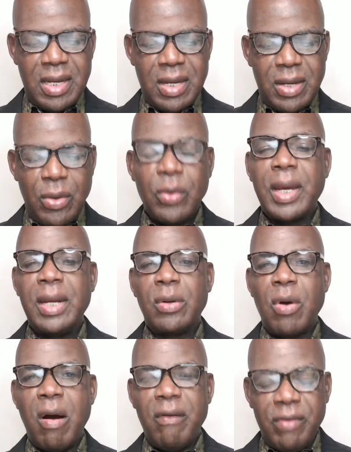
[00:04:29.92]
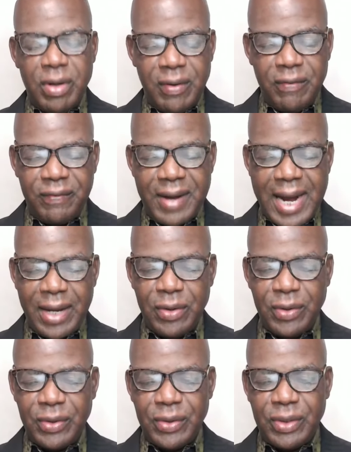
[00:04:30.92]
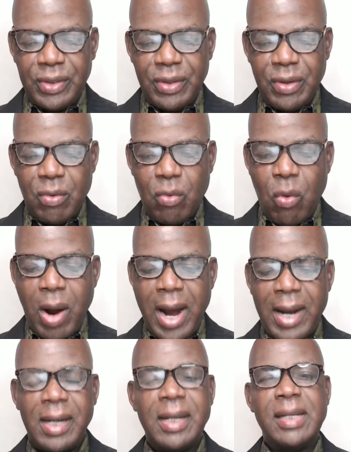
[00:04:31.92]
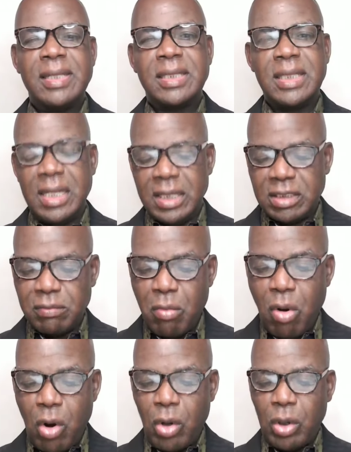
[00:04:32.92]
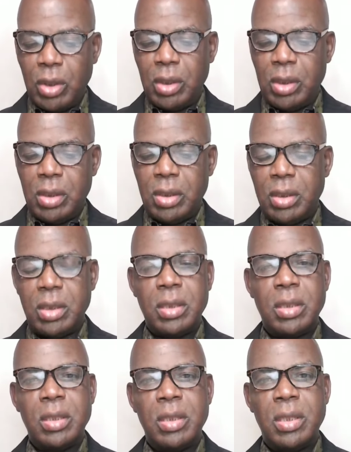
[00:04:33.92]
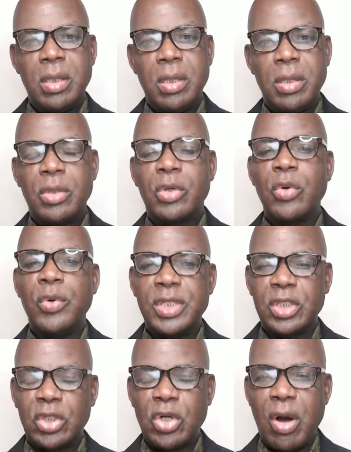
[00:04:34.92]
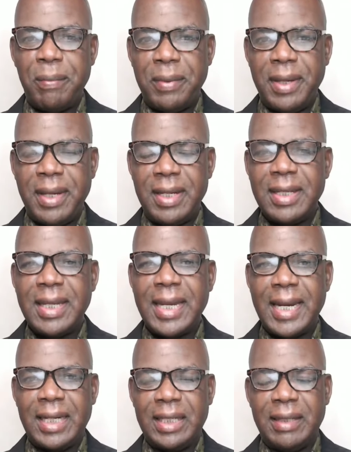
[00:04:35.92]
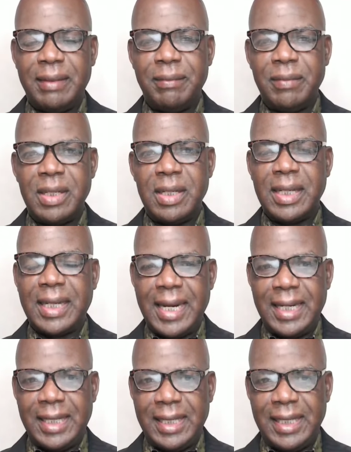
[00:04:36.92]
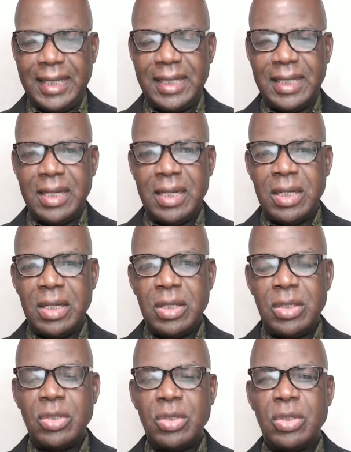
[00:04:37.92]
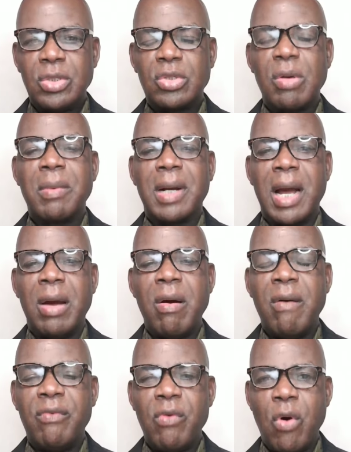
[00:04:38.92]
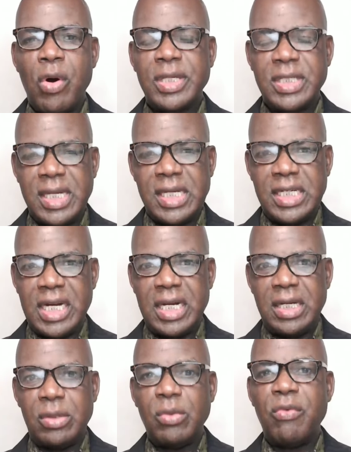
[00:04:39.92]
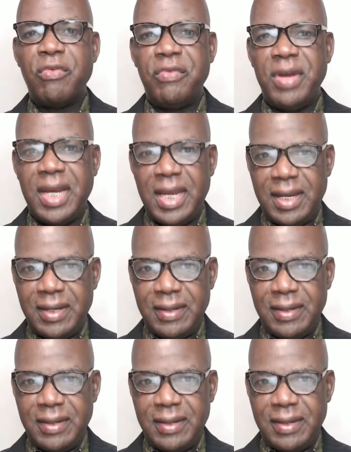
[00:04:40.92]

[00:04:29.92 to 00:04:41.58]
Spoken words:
You can cover the fire while it's still small to stop it getting some kind of oxygen to feed it.